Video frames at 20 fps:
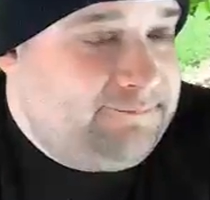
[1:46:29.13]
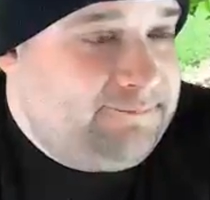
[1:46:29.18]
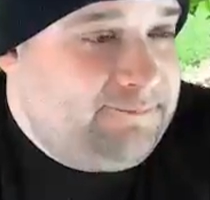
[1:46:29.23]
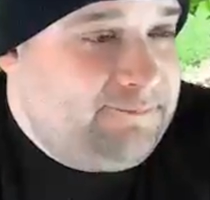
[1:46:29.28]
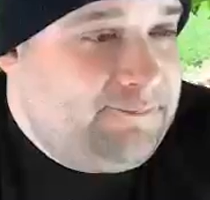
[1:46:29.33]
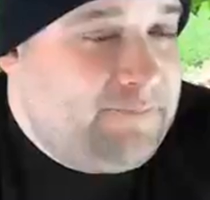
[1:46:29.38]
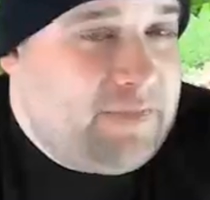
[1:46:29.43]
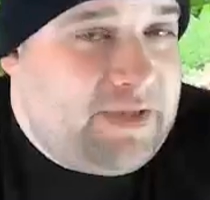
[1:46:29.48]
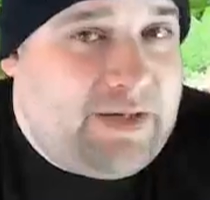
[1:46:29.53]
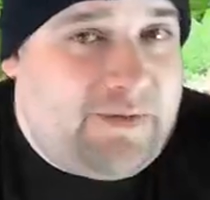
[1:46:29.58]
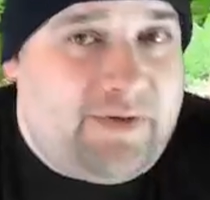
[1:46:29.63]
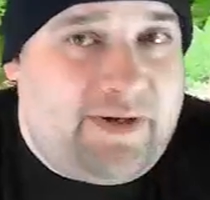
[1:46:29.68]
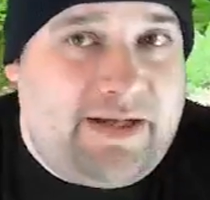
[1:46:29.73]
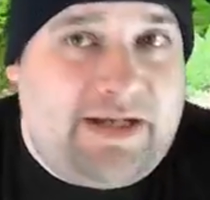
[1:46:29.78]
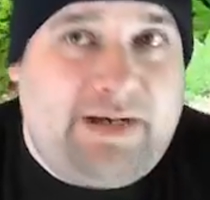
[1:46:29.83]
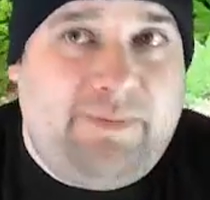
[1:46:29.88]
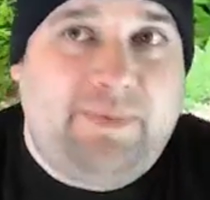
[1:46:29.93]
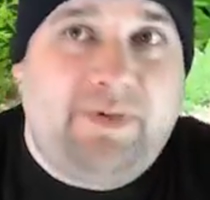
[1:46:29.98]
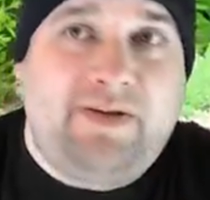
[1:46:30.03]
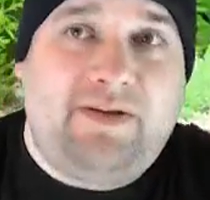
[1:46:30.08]
that would
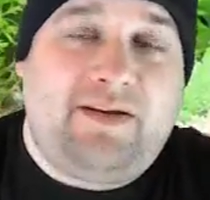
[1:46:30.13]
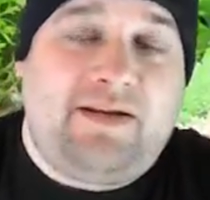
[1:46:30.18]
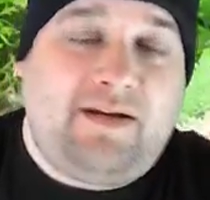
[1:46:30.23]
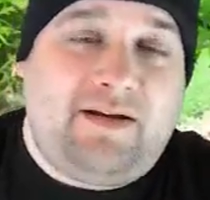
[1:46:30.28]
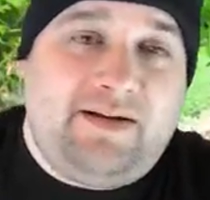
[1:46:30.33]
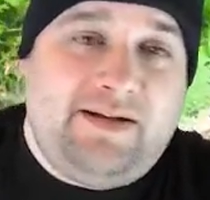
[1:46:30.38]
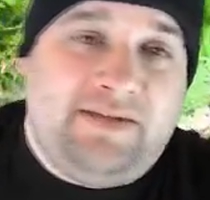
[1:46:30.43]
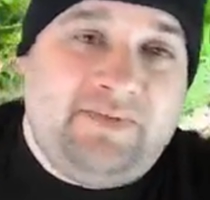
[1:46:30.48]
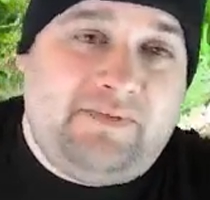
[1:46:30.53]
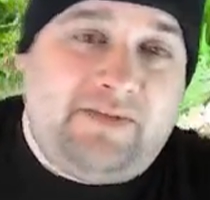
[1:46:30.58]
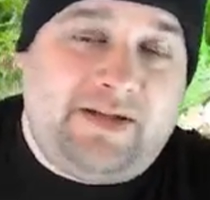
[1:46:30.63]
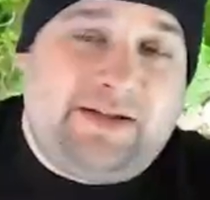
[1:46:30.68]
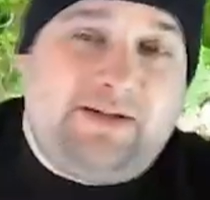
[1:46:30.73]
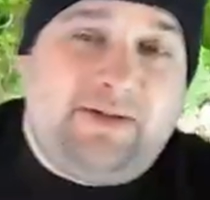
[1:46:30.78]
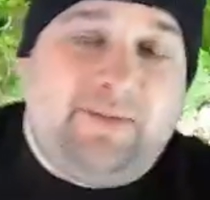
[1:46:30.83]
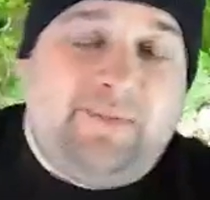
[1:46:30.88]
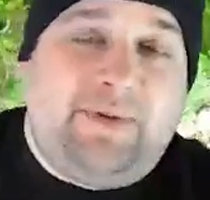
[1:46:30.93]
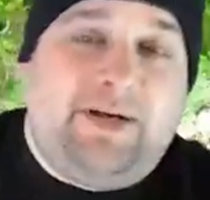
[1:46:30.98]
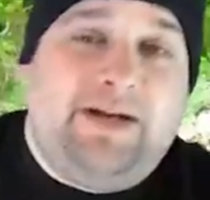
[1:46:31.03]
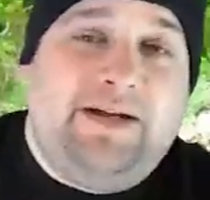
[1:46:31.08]
happen a lot if like
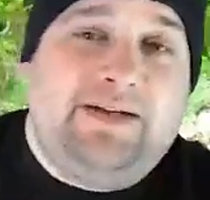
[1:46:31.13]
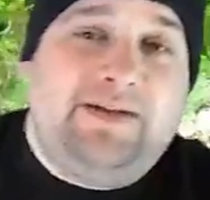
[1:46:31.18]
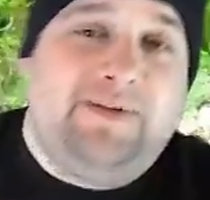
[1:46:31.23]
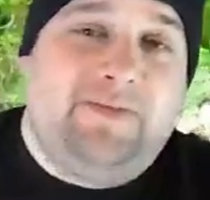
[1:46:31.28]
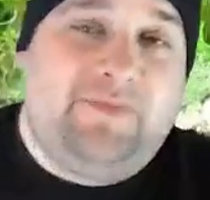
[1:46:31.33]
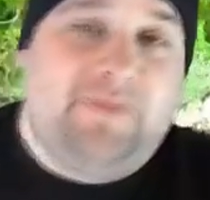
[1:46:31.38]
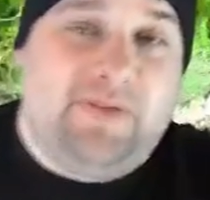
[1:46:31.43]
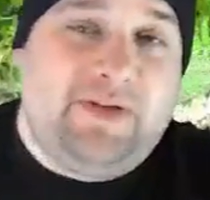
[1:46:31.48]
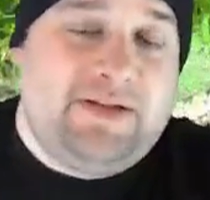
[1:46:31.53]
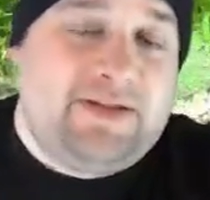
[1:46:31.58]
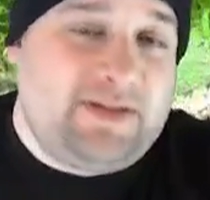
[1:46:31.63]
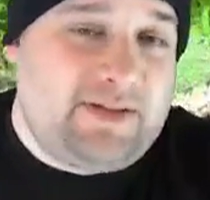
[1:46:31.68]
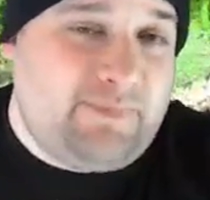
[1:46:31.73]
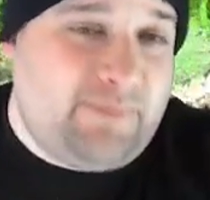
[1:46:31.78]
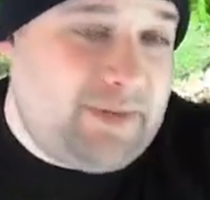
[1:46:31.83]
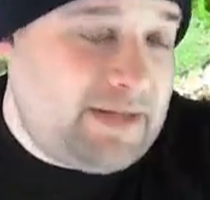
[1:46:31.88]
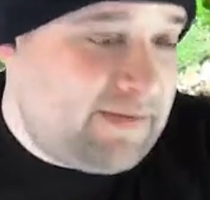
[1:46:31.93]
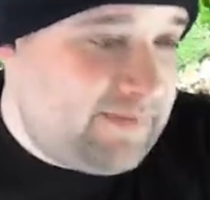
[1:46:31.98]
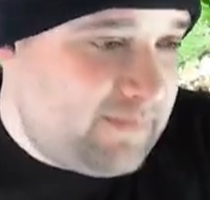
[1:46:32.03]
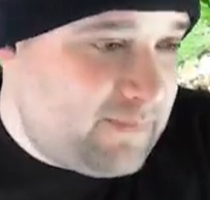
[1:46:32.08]
you're buying your fish at
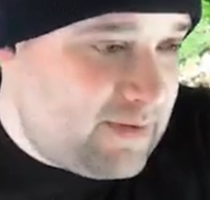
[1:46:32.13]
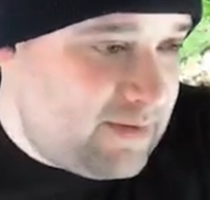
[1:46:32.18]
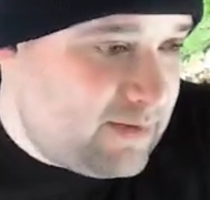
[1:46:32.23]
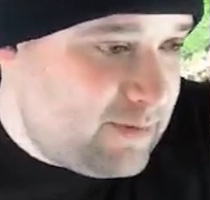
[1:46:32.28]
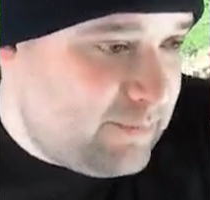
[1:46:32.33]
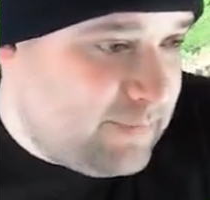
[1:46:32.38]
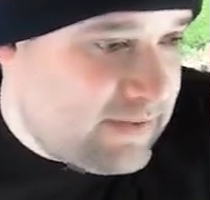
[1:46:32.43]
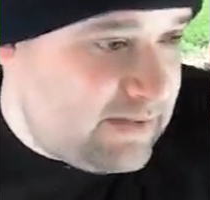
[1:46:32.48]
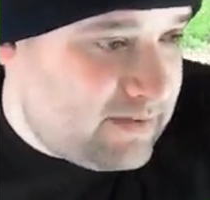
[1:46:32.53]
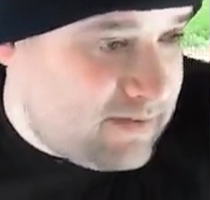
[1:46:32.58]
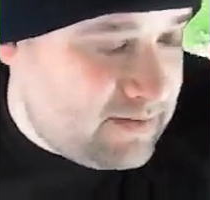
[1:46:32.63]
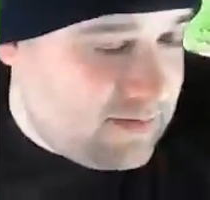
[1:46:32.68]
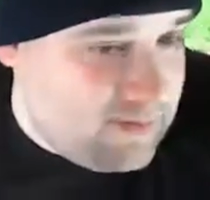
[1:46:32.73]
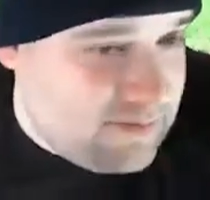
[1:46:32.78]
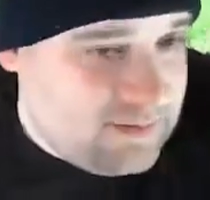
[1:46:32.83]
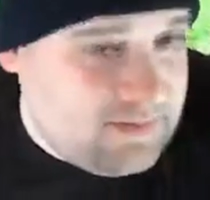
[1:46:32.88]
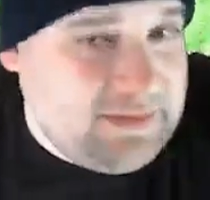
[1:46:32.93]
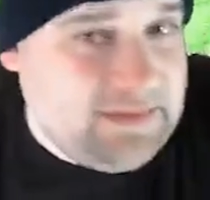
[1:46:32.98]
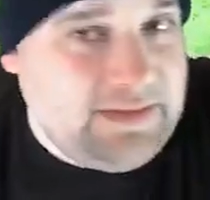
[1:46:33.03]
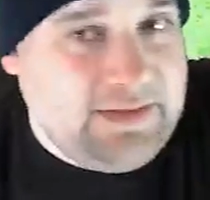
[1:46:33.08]
PetSmart or
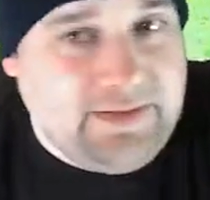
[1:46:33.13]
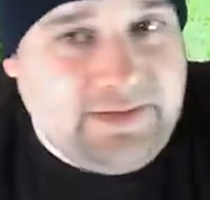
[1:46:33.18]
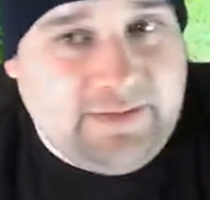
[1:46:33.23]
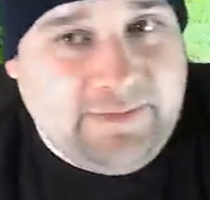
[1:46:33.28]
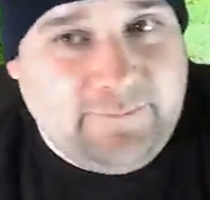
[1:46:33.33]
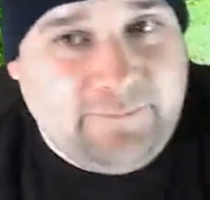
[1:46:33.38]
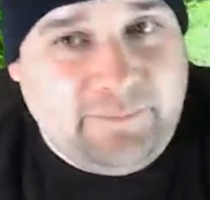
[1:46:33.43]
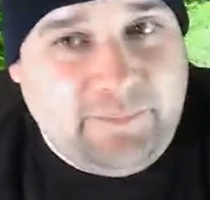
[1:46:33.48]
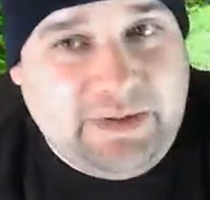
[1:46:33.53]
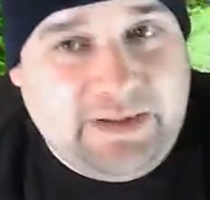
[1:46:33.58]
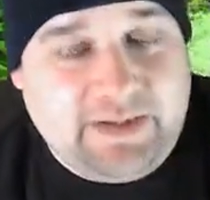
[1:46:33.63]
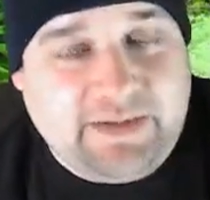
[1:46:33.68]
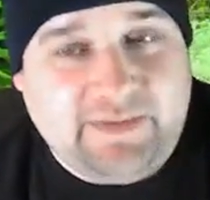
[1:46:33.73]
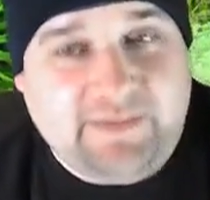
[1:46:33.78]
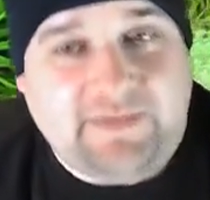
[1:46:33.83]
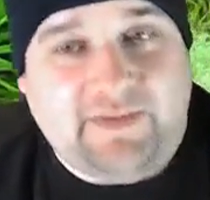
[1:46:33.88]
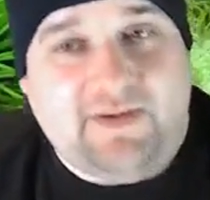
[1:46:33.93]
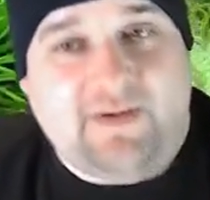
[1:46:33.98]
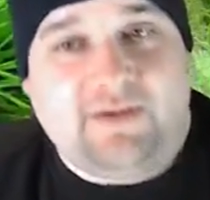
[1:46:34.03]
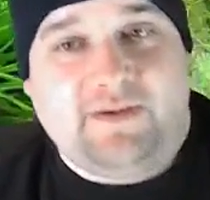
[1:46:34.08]
Petco,
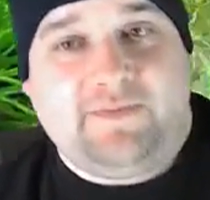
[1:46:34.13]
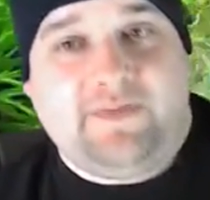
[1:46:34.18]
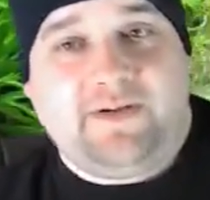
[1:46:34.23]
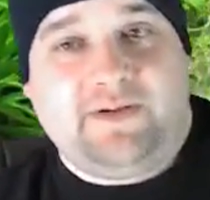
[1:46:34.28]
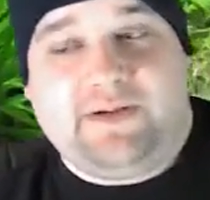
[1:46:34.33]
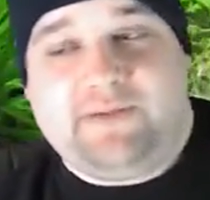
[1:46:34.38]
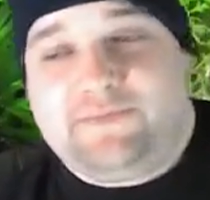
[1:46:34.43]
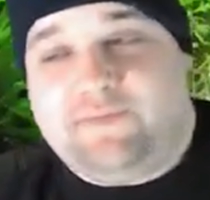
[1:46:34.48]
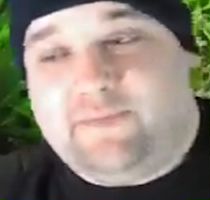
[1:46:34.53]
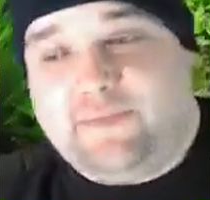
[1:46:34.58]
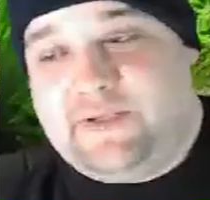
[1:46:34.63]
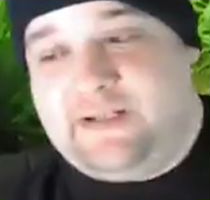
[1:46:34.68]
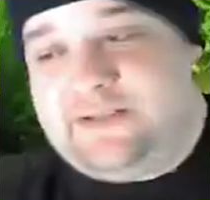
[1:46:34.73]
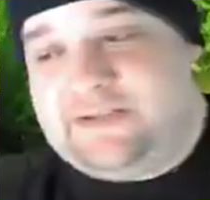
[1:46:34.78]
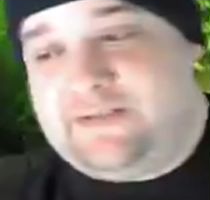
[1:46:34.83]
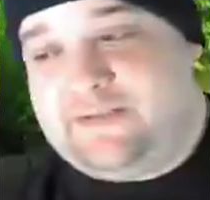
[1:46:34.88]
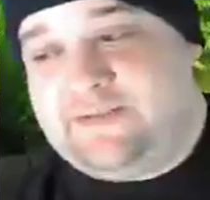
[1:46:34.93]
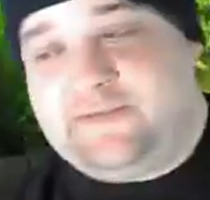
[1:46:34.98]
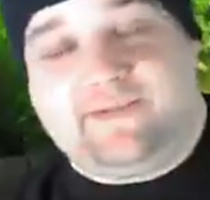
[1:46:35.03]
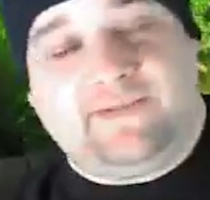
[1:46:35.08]
because all of their
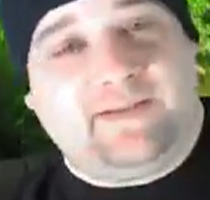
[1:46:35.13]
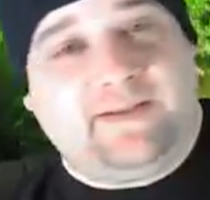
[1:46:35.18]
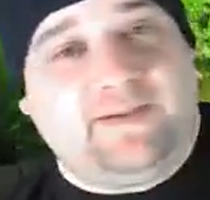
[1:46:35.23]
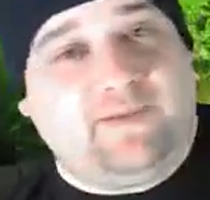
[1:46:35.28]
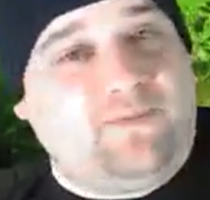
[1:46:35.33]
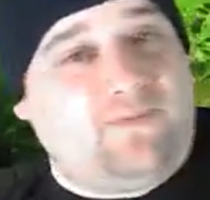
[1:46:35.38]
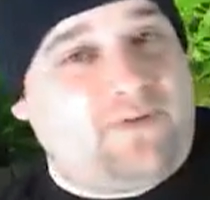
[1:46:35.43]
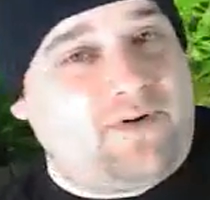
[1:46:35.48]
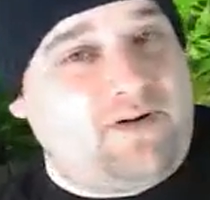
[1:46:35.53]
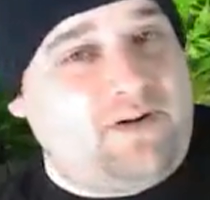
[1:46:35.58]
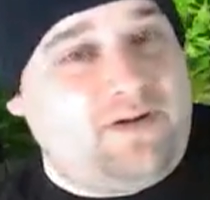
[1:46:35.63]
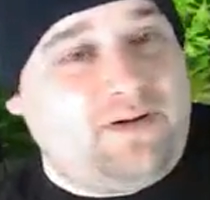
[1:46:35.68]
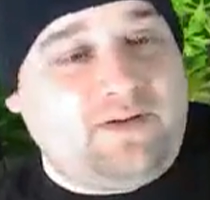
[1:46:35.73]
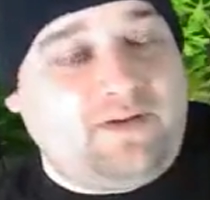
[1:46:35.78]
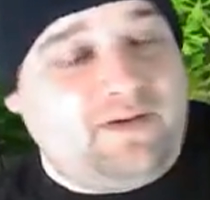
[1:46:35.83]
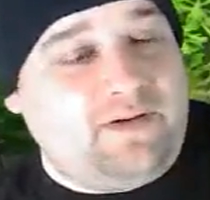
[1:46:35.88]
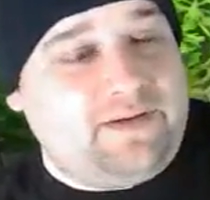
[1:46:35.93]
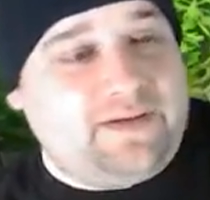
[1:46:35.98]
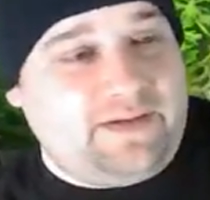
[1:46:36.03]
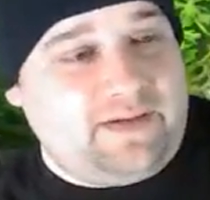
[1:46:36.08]
information is like wrong
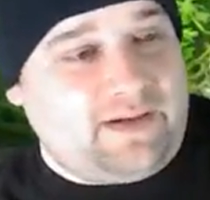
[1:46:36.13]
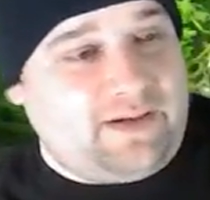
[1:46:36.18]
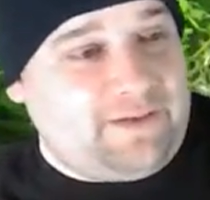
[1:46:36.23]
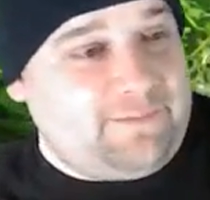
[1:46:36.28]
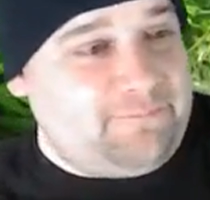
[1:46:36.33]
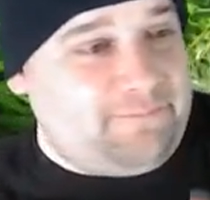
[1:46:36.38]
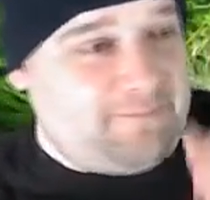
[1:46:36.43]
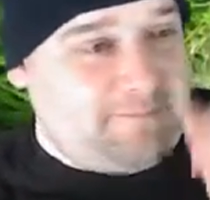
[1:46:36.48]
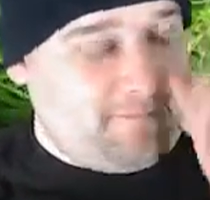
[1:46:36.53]
all the time.